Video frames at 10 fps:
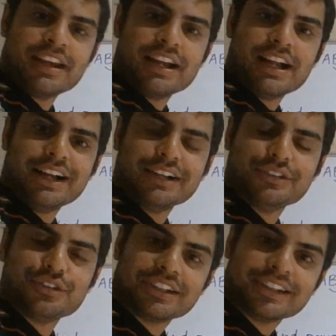And
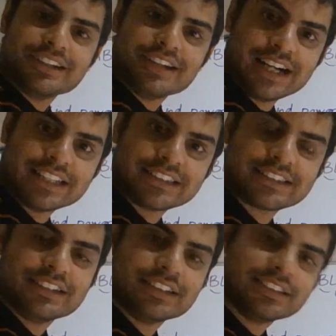during the night,
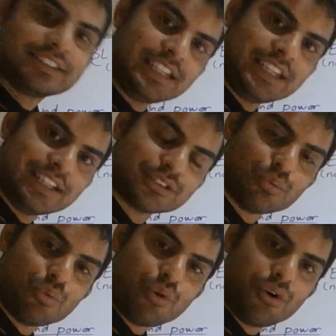the sea is
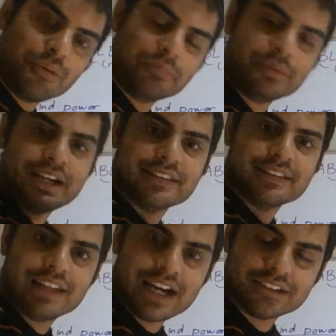warm and the
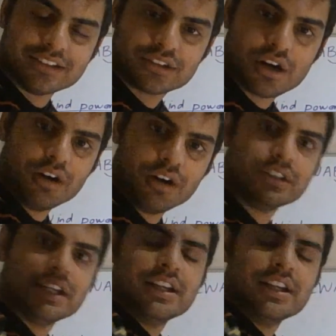land is
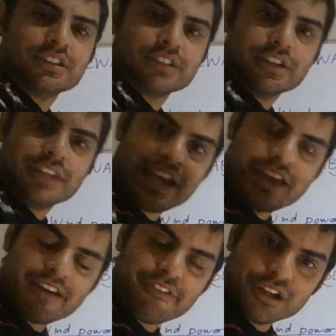cold. So the
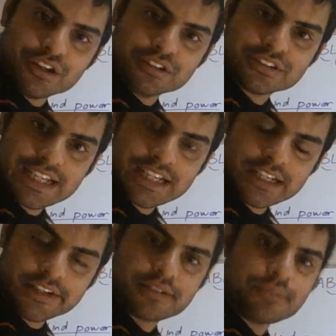air flows
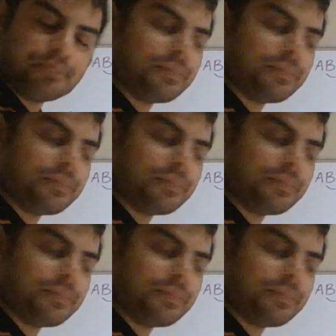inland.